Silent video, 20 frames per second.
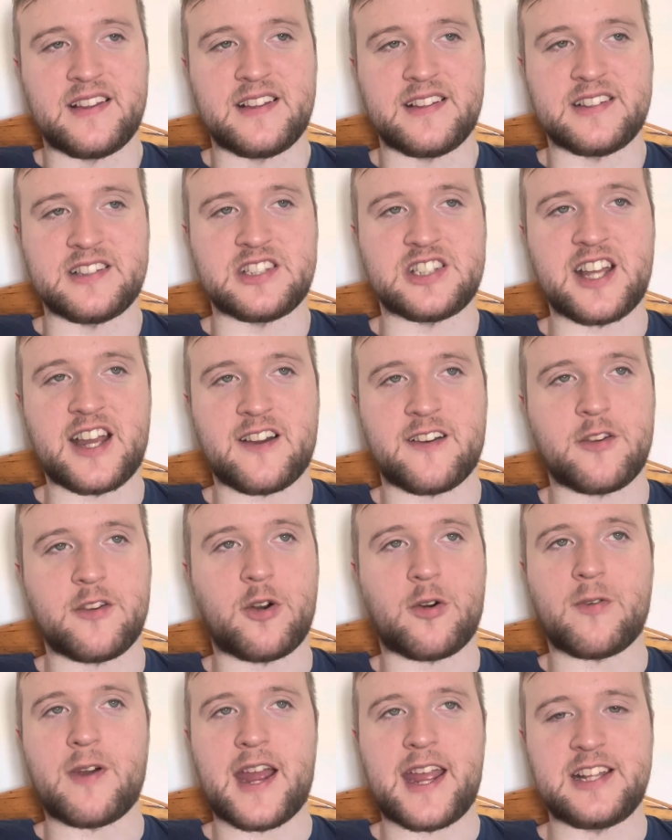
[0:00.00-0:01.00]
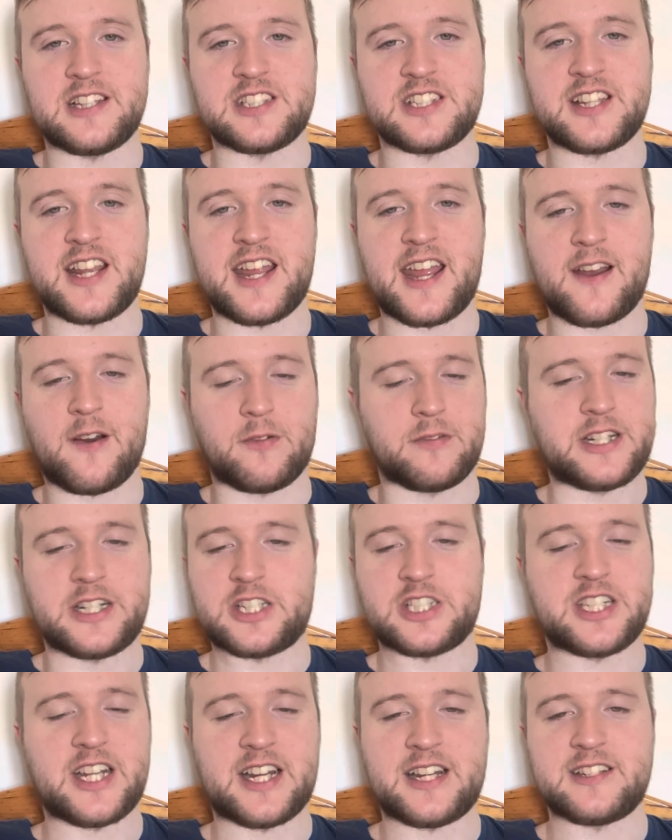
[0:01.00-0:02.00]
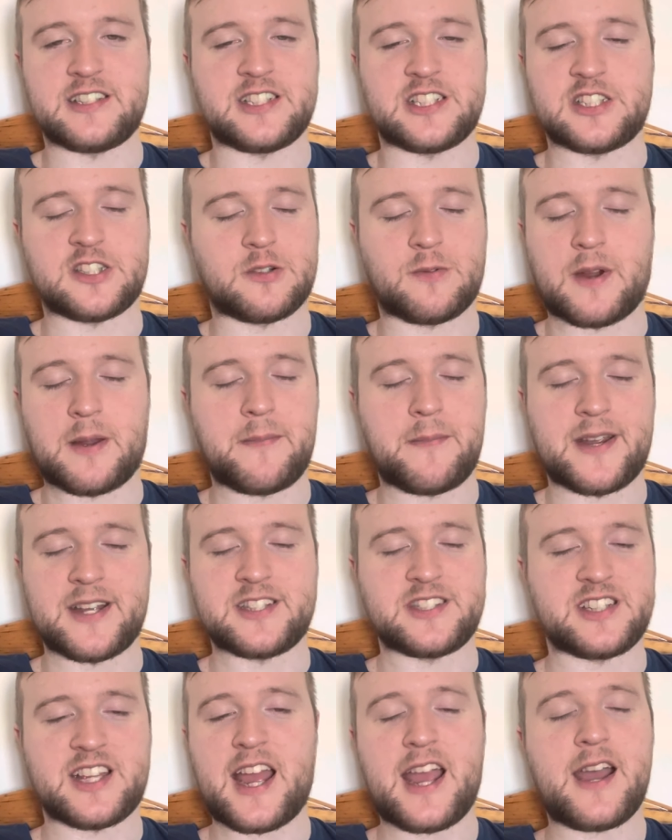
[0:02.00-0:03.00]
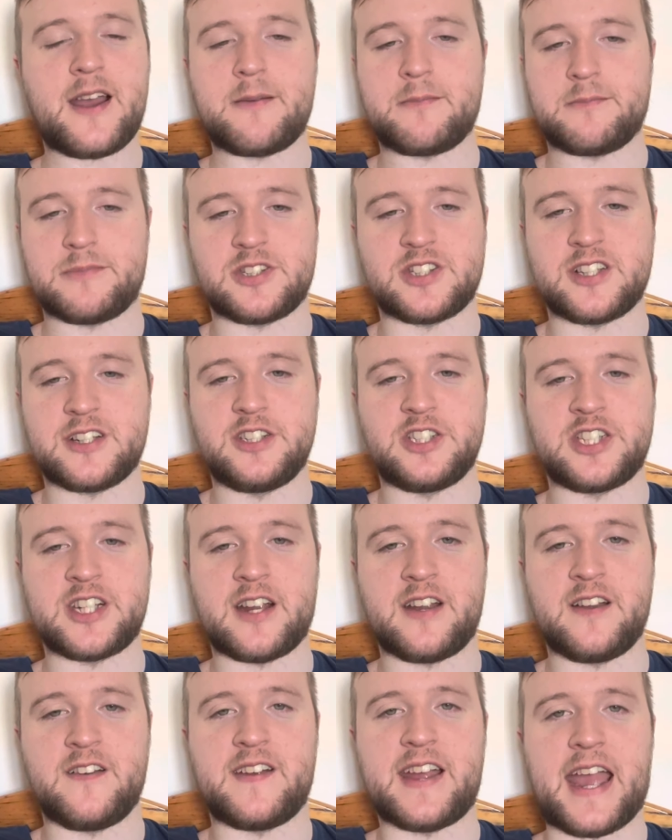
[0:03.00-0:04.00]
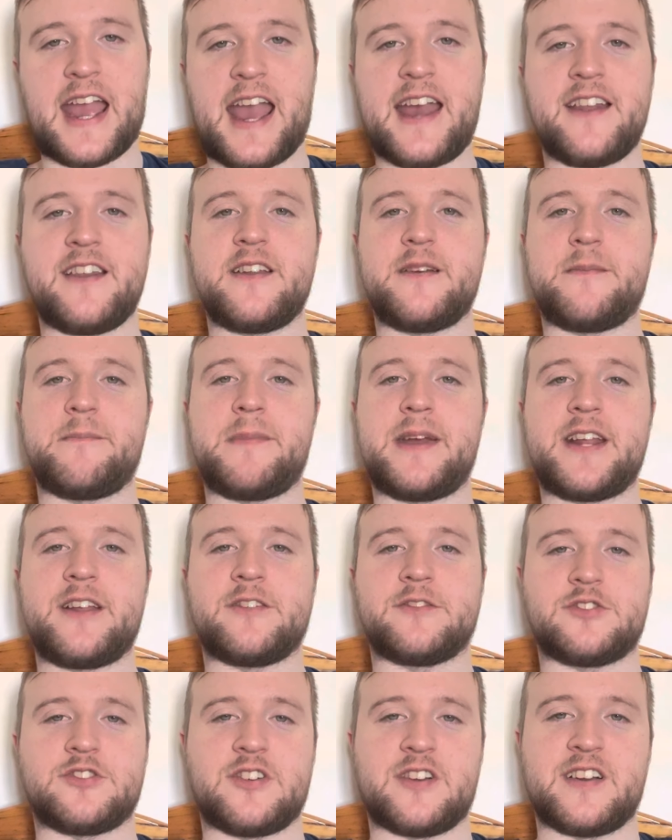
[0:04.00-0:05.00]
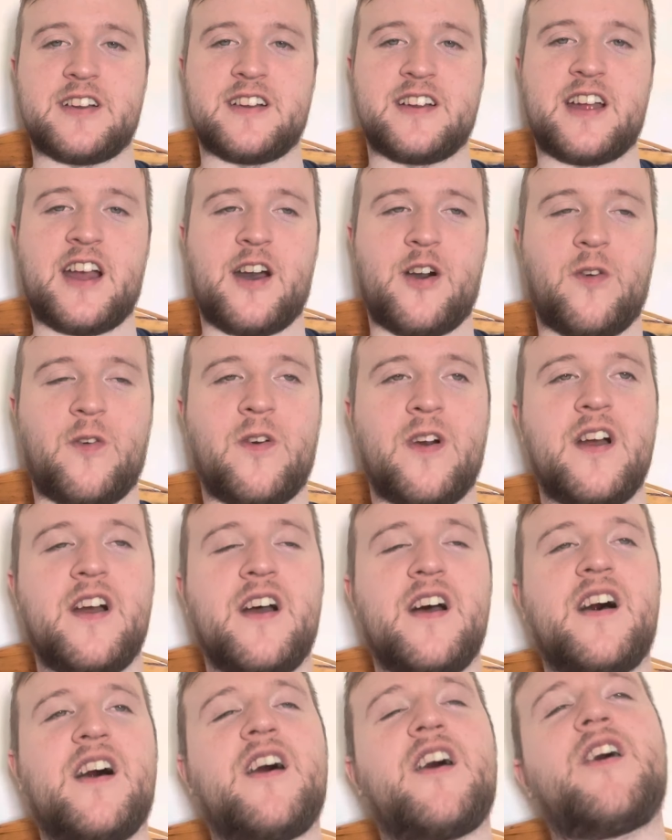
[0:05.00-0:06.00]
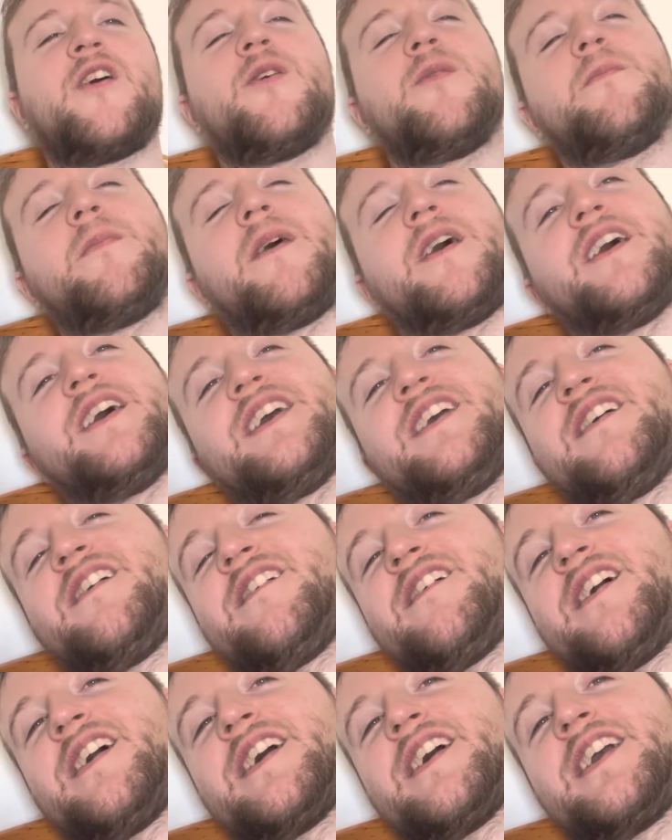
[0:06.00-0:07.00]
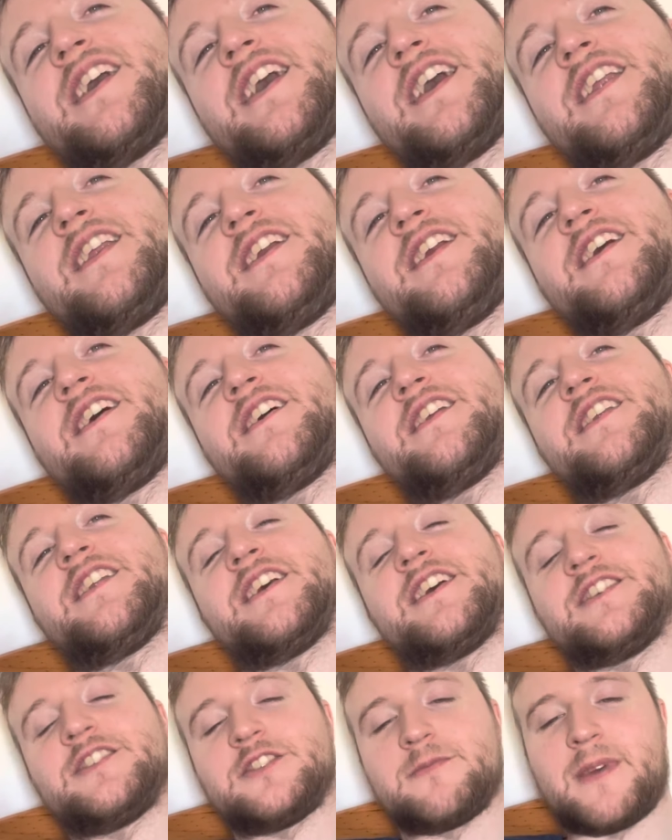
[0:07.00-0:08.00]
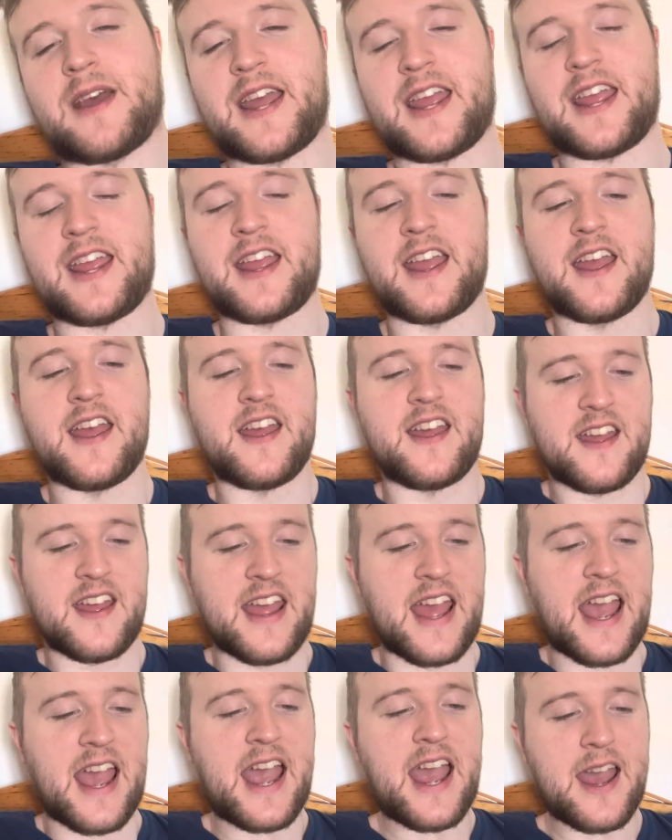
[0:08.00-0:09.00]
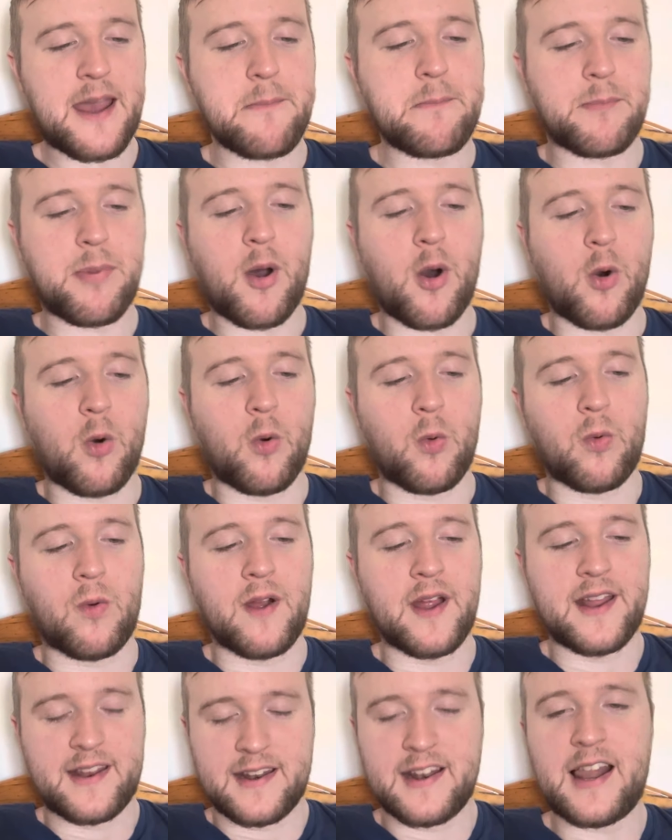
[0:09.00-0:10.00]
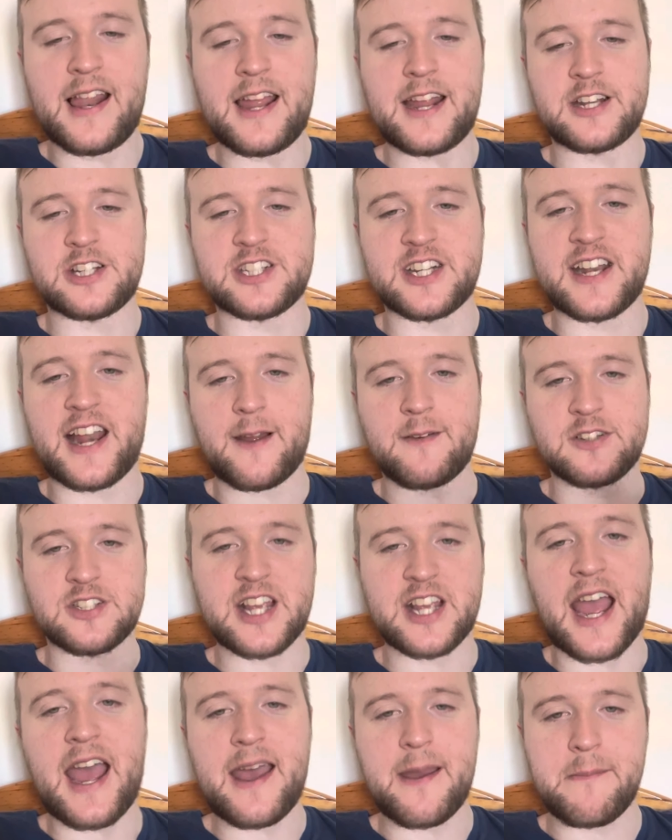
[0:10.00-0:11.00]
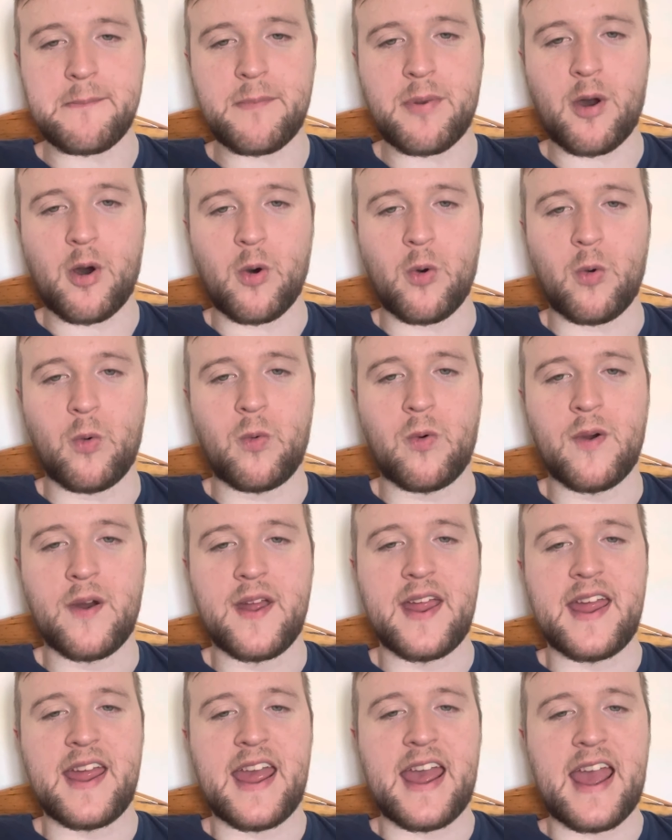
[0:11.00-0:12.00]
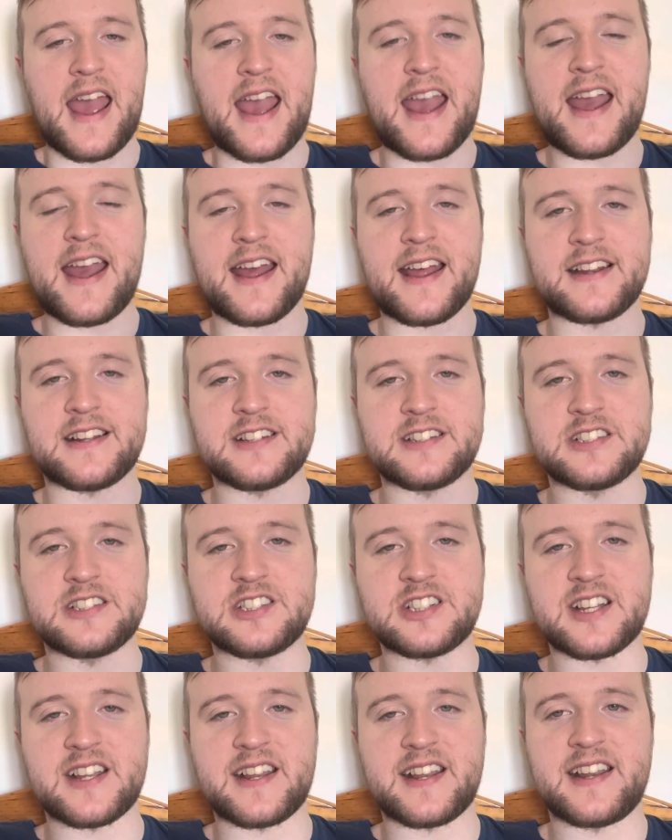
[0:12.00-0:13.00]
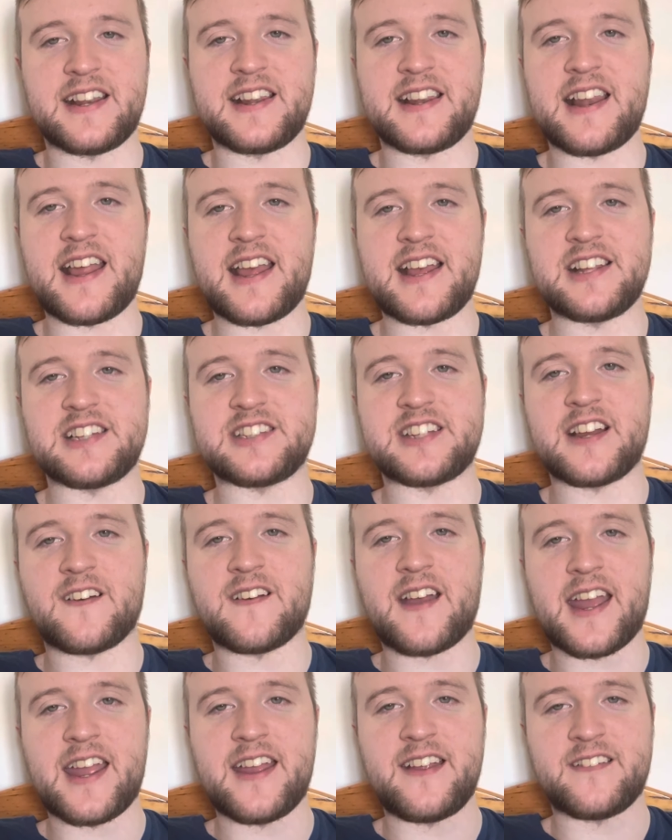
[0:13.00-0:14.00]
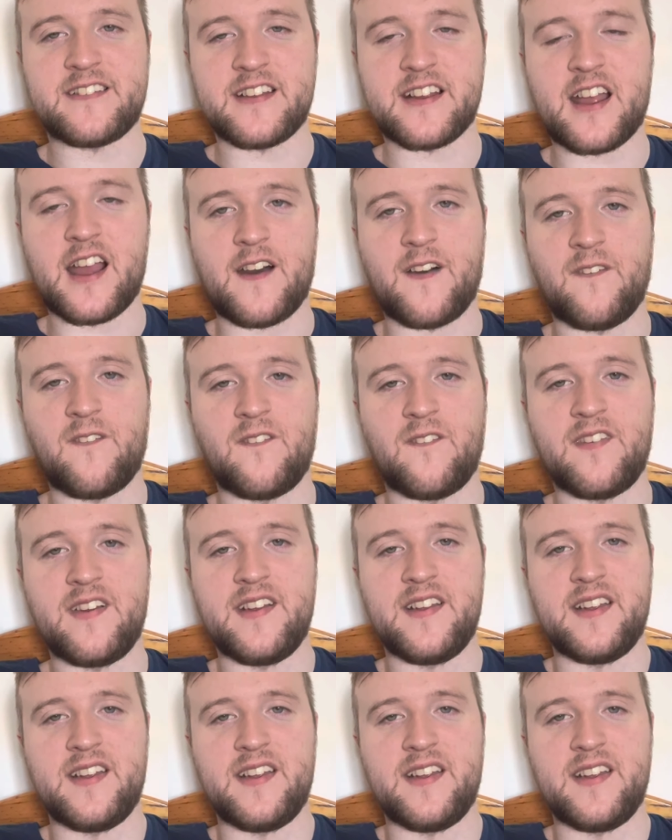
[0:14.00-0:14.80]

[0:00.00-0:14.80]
7 or 8 nil, the chances we missed. Absolute joke. And the Middlesbrough goal. Oh my fucking goodness me. Handball. Literally, that was handball. And they still gained the goal.